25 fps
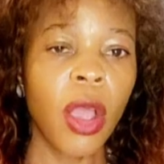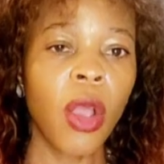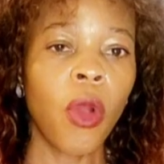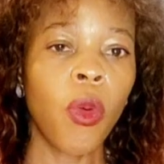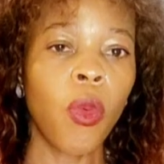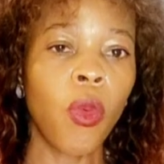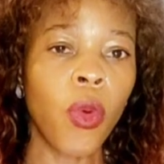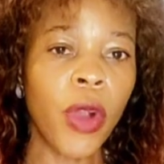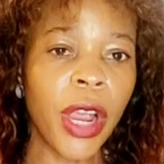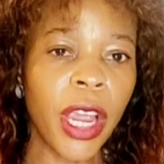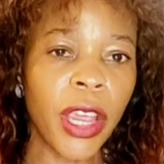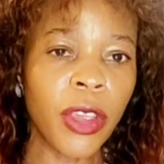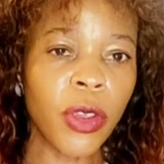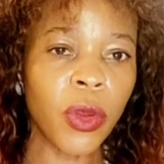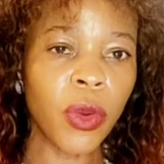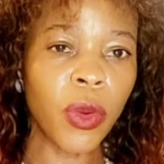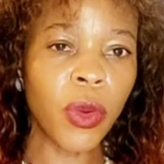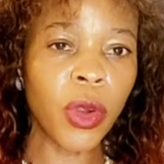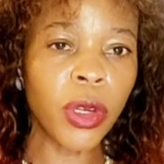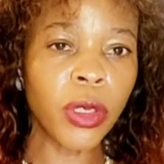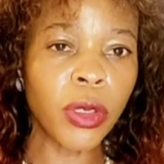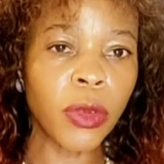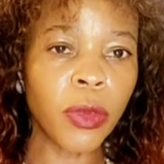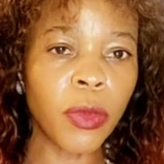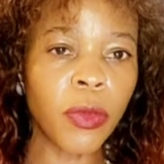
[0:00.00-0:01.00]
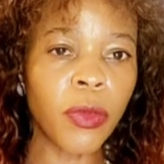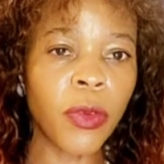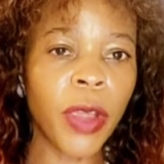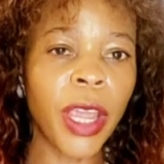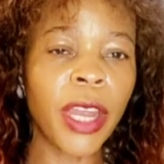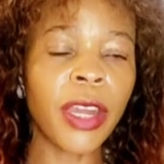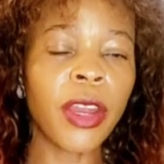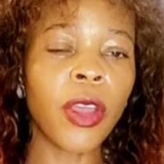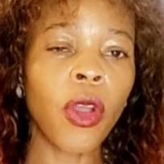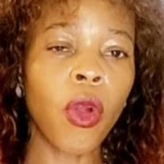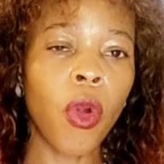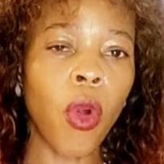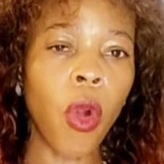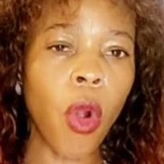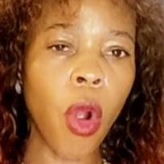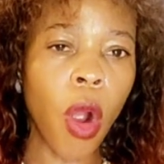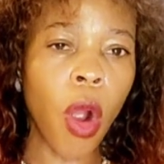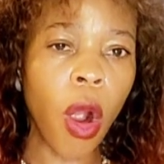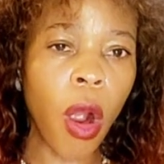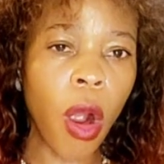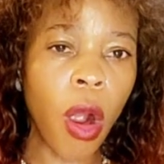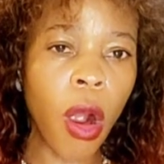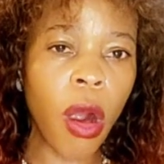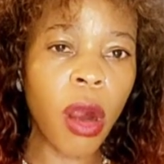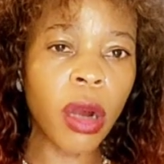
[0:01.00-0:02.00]
where you're going to find
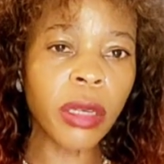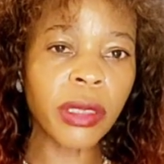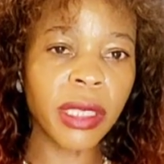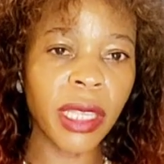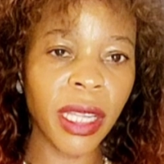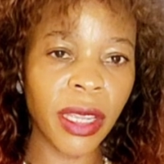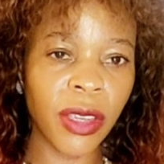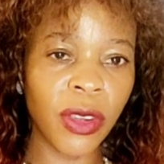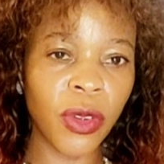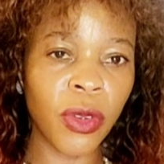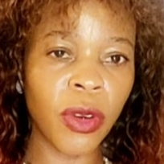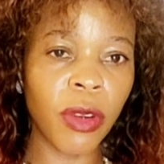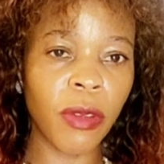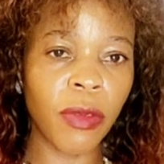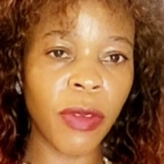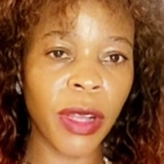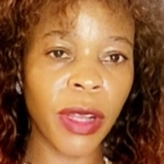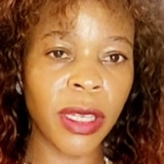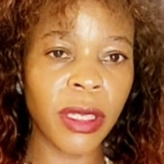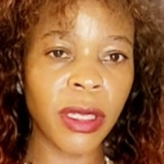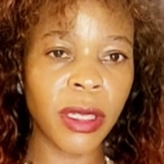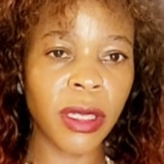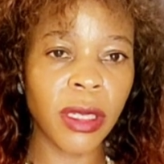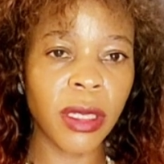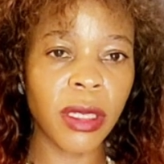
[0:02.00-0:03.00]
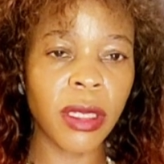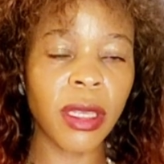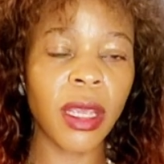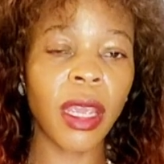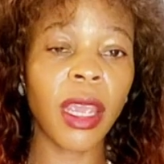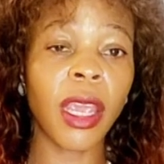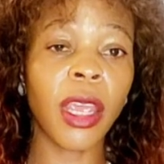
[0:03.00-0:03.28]
all the universities